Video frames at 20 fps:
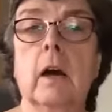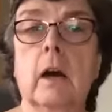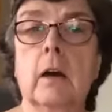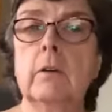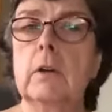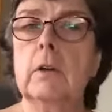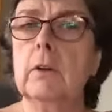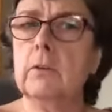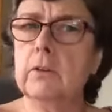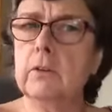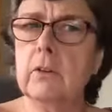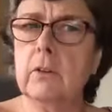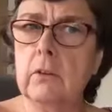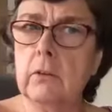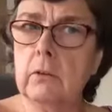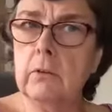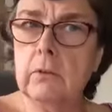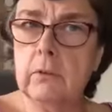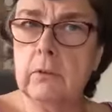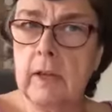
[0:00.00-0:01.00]
you
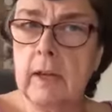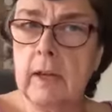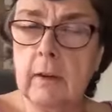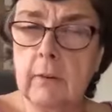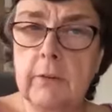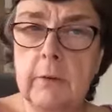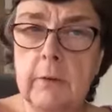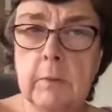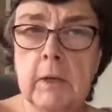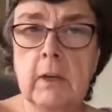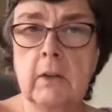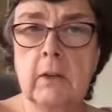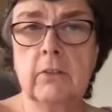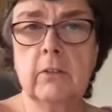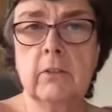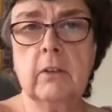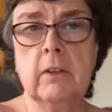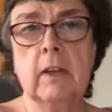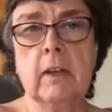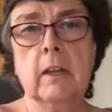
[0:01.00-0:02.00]
to take a few minutes
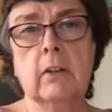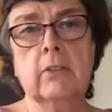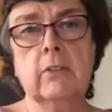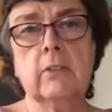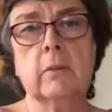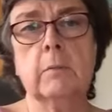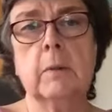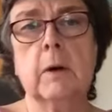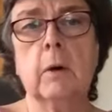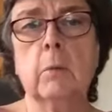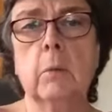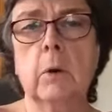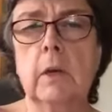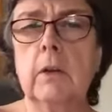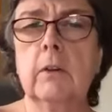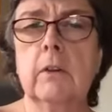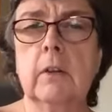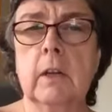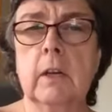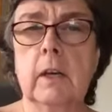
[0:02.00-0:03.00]
to tell us about what
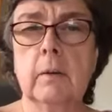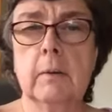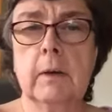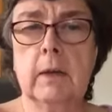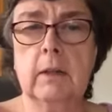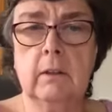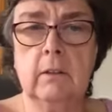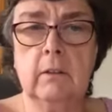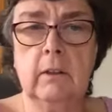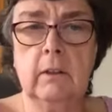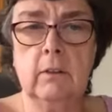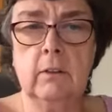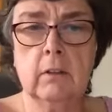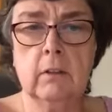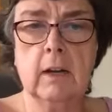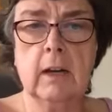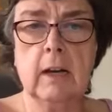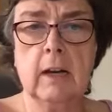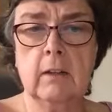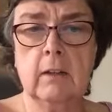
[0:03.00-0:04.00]
you think about the teacher
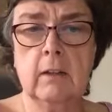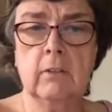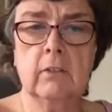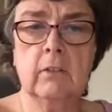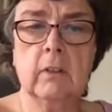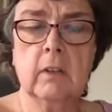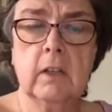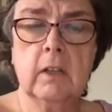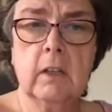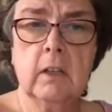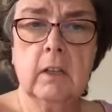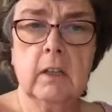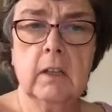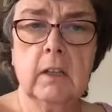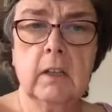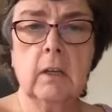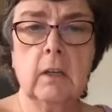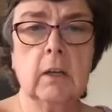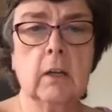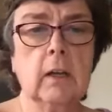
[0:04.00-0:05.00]
guides.
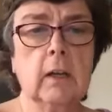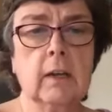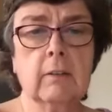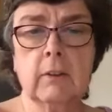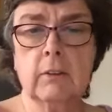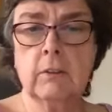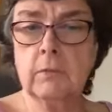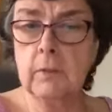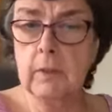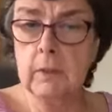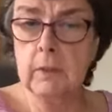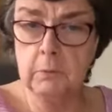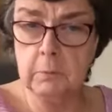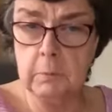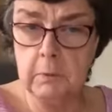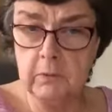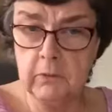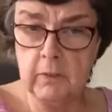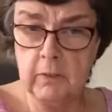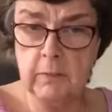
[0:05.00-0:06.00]
You can give us very
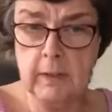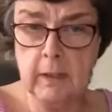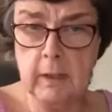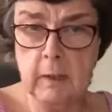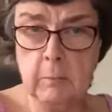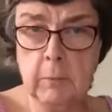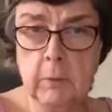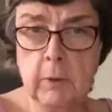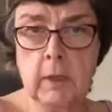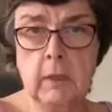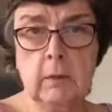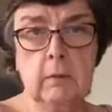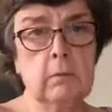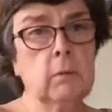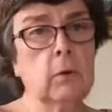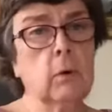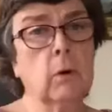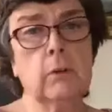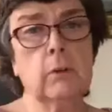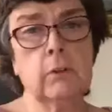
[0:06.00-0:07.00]
specific input
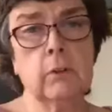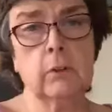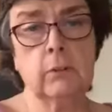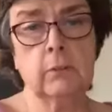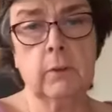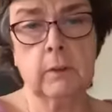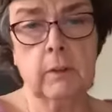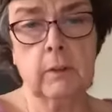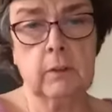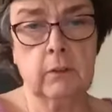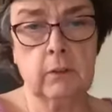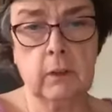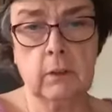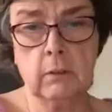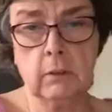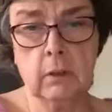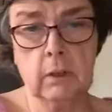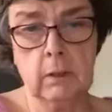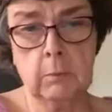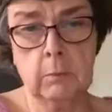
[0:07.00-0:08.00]
or just very
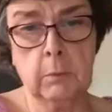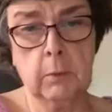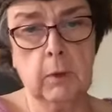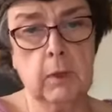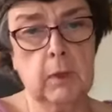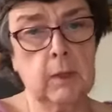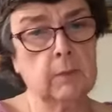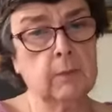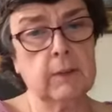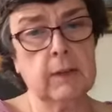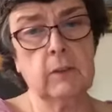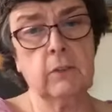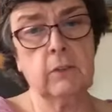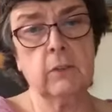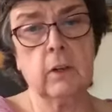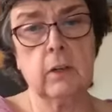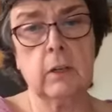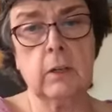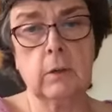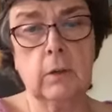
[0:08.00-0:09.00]
general input if that's
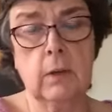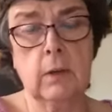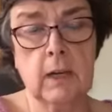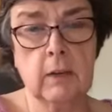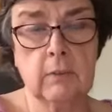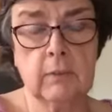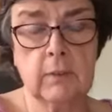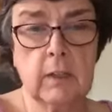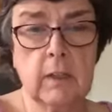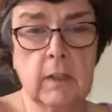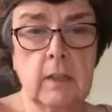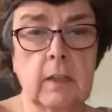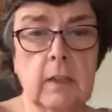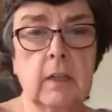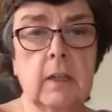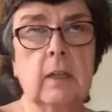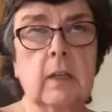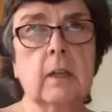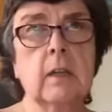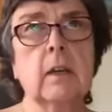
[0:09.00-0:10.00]
all you have.
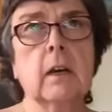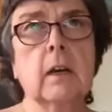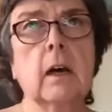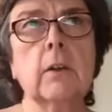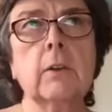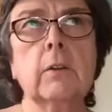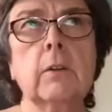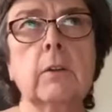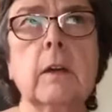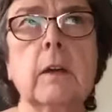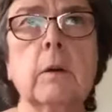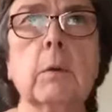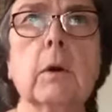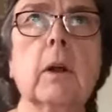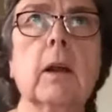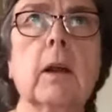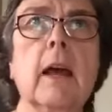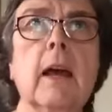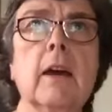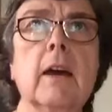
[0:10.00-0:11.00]
The other thing we're
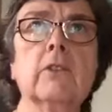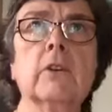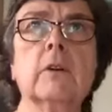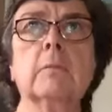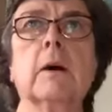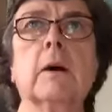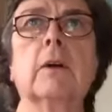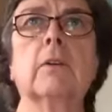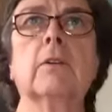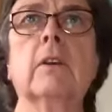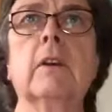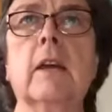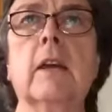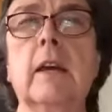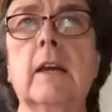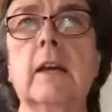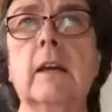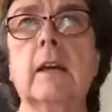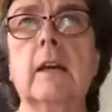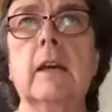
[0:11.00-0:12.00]
going to ask about
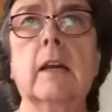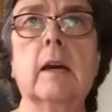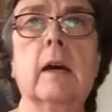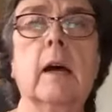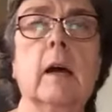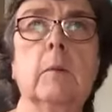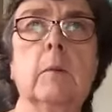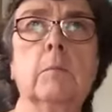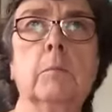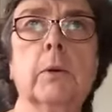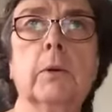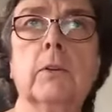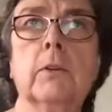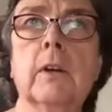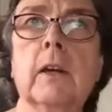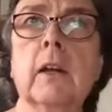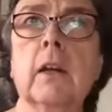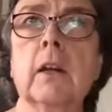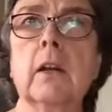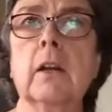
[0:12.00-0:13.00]
today, and I'm
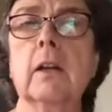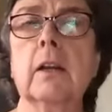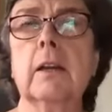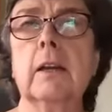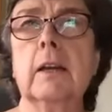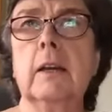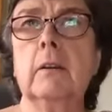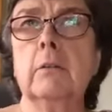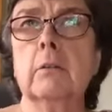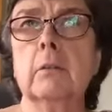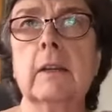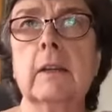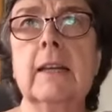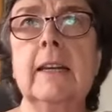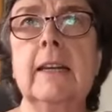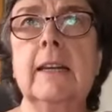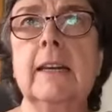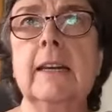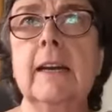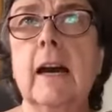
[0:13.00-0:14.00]
particularly
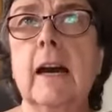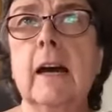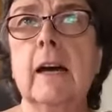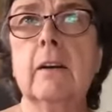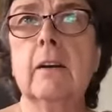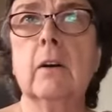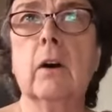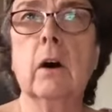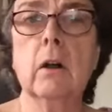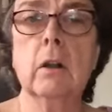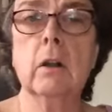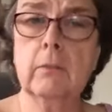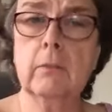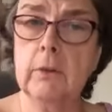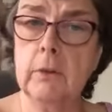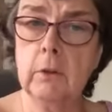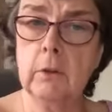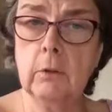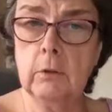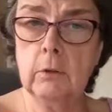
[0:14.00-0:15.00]
leaning on all of
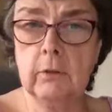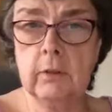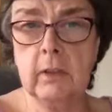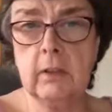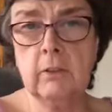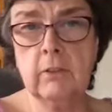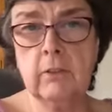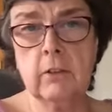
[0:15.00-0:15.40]
you who teach